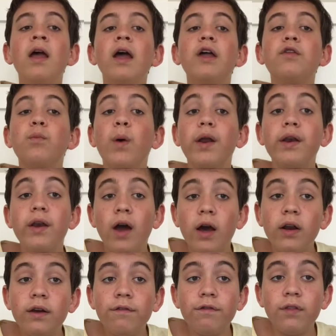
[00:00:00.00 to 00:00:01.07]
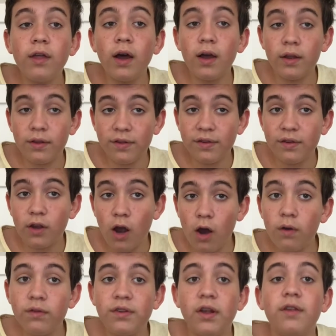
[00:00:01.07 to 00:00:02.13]
is when none of the
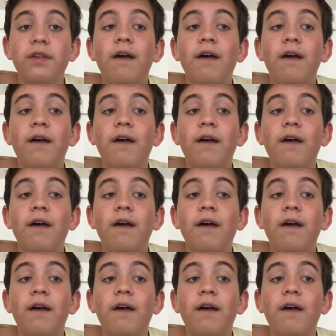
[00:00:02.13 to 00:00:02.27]
cone cells